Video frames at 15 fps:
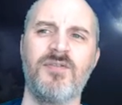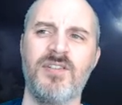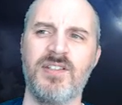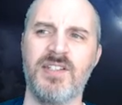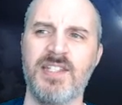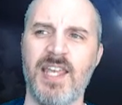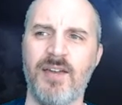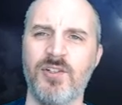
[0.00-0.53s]

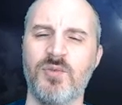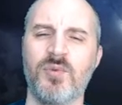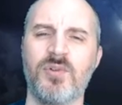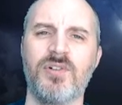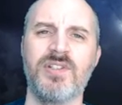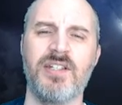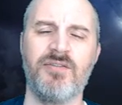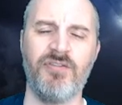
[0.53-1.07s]
Savage
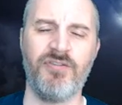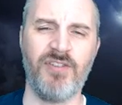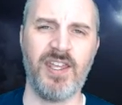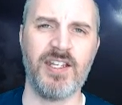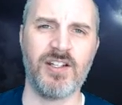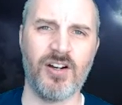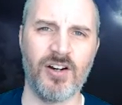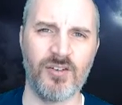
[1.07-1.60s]
Worlds and
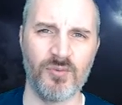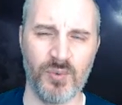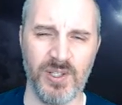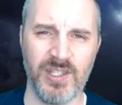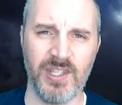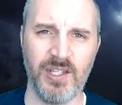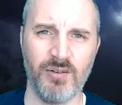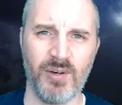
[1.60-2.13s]
Fate are
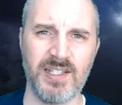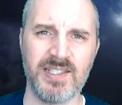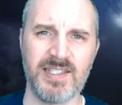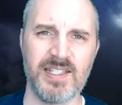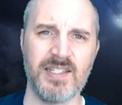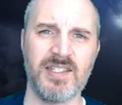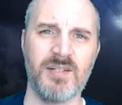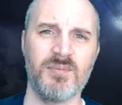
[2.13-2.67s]
really great
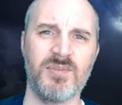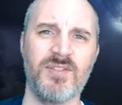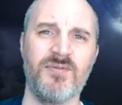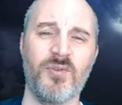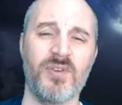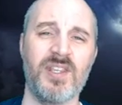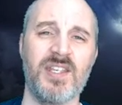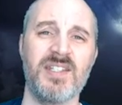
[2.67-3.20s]
systems
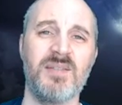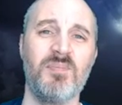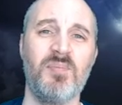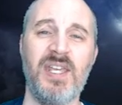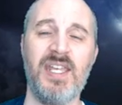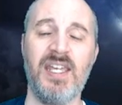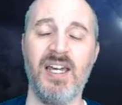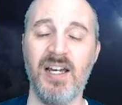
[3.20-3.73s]
for this
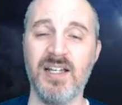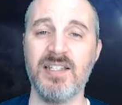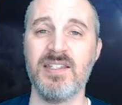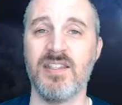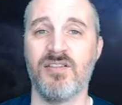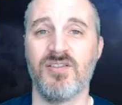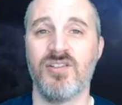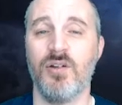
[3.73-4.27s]
because
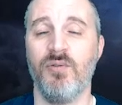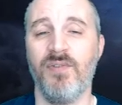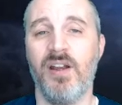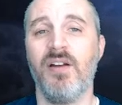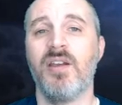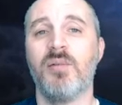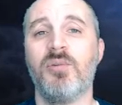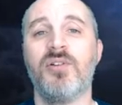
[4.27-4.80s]
they're so
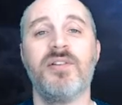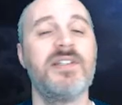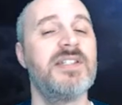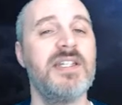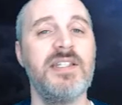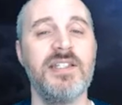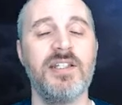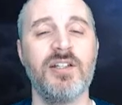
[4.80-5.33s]
variable. It's
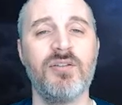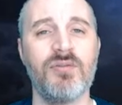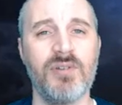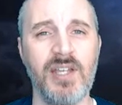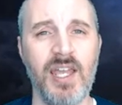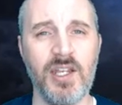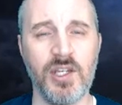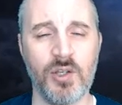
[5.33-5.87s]
easy to
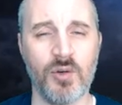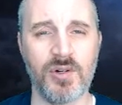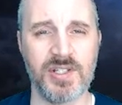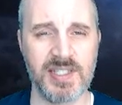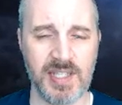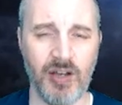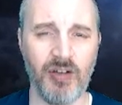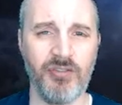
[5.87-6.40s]
create
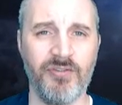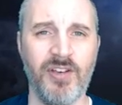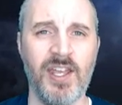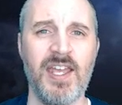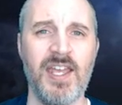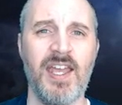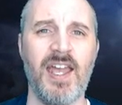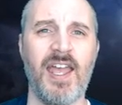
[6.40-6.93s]
yourself,
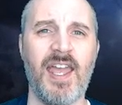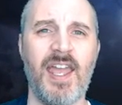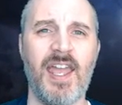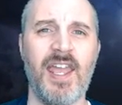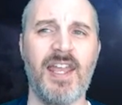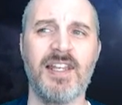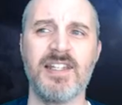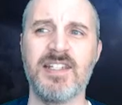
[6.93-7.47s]

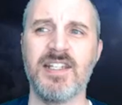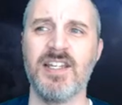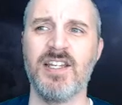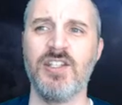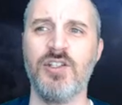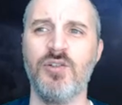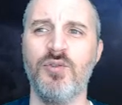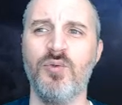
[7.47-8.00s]
and
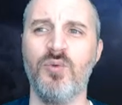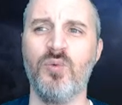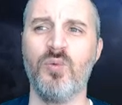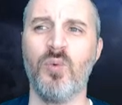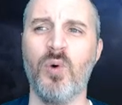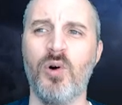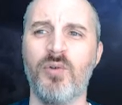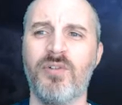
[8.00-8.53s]
you
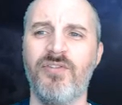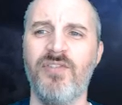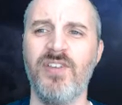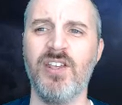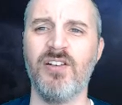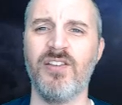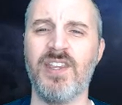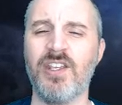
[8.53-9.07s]
won't
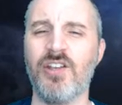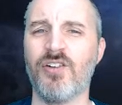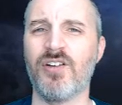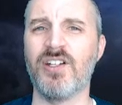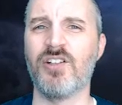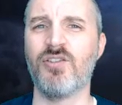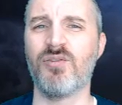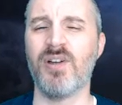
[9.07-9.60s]
feel that you're
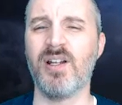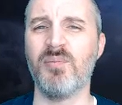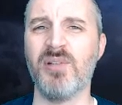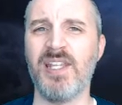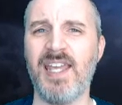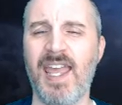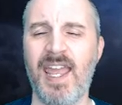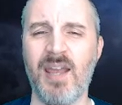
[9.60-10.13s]

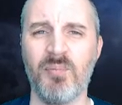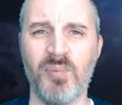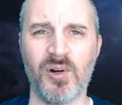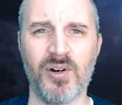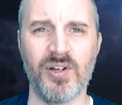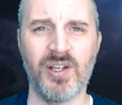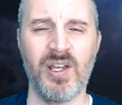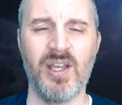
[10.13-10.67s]
incredibly
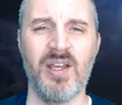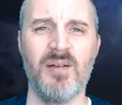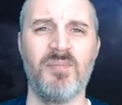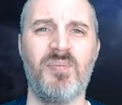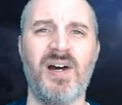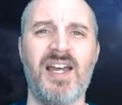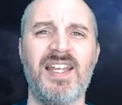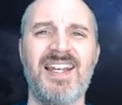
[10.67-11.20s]
hampered
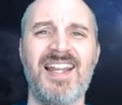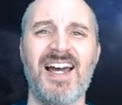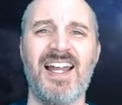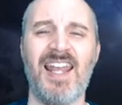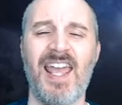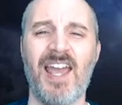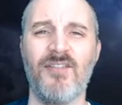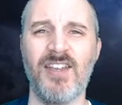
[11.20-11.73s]
by not
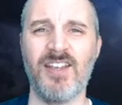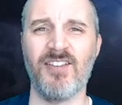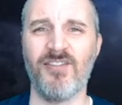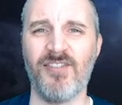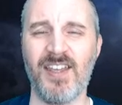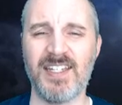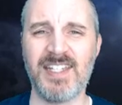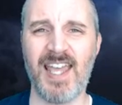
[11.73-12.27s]
having
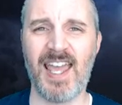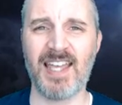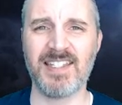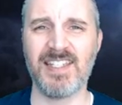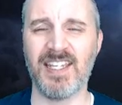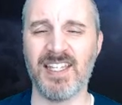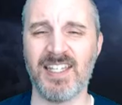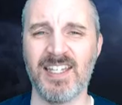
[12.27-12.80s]

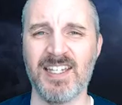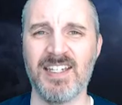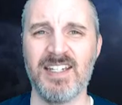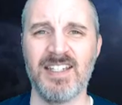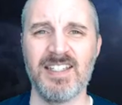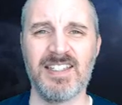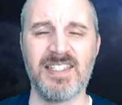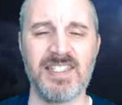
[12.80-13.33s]
fantastic
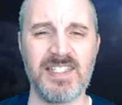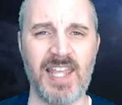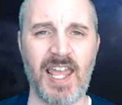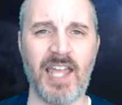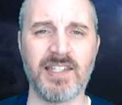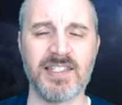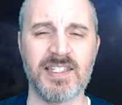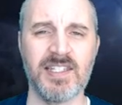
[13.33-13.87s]

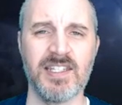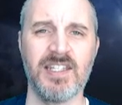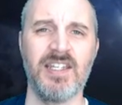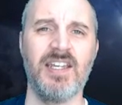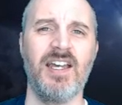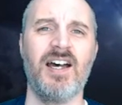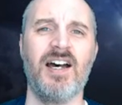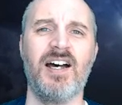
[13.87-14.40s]
stats
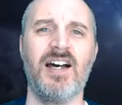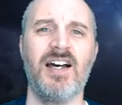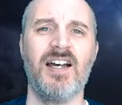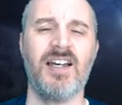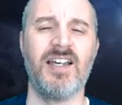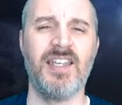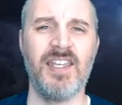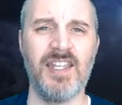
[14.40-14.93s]

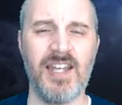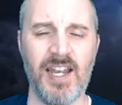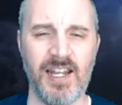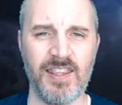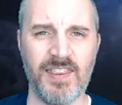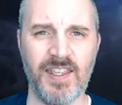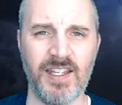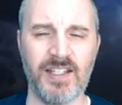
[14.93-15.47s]
in
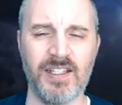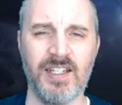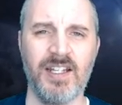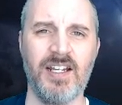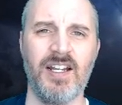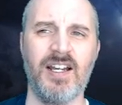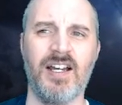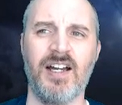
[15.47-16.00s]
anything.
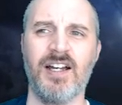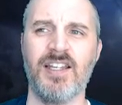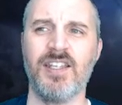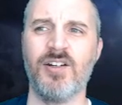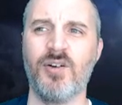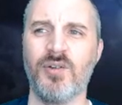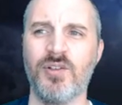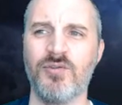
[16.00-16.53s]

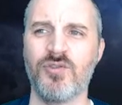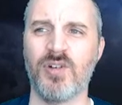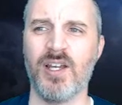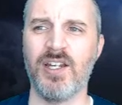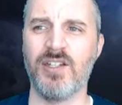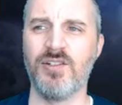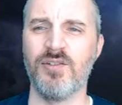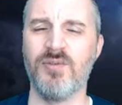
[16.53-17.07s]
You try
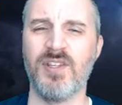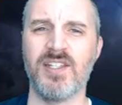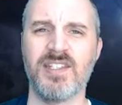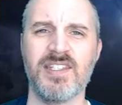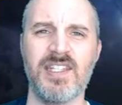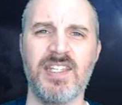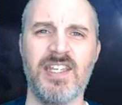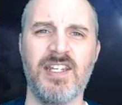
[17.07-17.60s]
to do
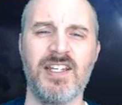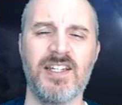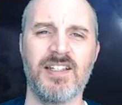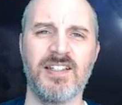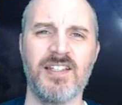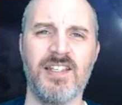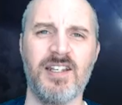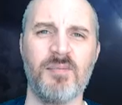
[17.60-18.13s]
this in
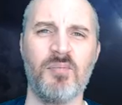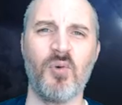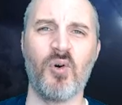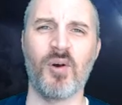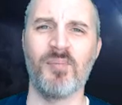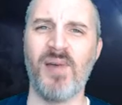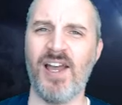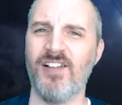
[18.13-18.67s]
a
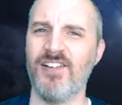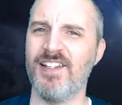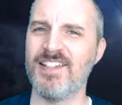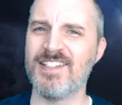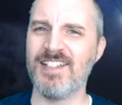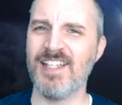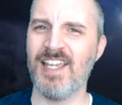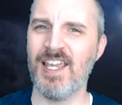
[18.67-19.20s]
more
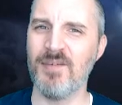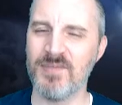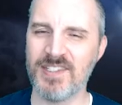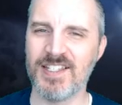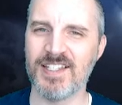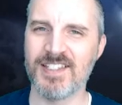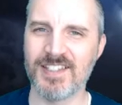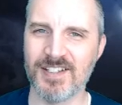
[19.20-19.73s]
balanced game
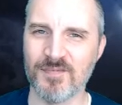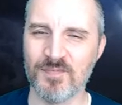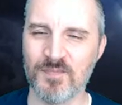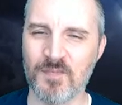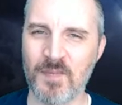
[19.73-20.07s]
system,